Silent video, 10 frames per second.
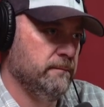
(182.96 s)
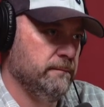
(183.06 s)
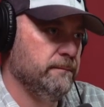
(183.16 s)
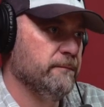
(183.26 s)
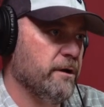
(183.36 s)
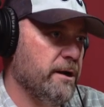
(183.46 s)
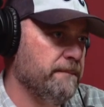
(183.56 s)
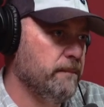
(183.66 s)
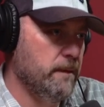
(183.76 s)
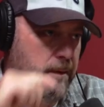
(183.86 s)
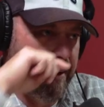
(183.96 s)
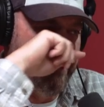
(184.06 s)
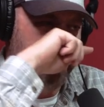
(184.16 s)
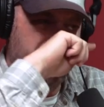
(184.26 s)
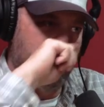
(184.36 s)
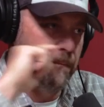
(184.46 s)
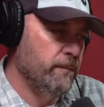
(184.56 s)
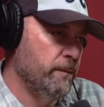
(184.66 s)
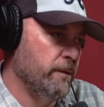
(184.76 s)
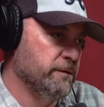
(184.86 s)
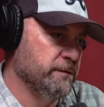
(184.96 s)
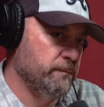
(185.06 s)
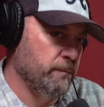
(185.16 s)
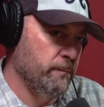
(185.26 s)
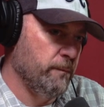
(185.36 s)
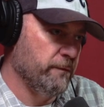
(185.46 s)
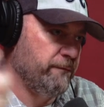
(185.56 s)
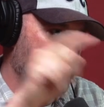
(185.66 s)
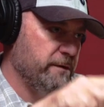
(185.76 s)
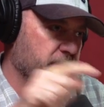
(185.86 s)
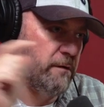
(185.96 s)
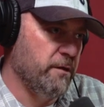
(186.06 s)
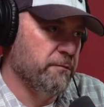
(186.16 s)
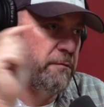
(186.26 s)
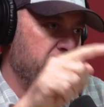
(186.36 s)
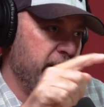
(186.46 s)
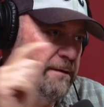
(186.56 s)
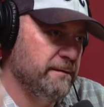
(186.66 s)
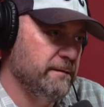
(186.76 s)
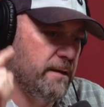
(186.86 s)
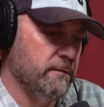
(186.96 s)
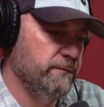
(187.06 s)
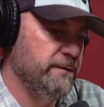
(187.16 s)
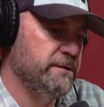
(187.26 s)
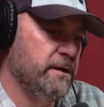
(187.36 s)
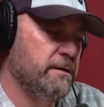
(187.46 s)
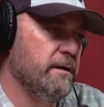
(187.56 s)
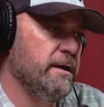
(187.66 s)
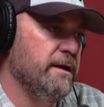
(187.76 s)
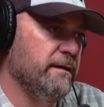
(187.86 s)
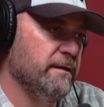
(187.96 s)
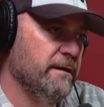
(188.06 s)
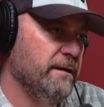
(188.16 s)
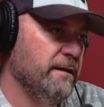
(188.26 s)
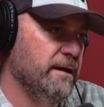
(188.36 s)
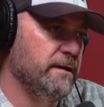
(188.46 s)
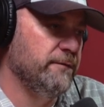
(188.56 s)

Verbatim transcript: Right. Right. So they're just, there's fish running through hitting and there's fish underneath. And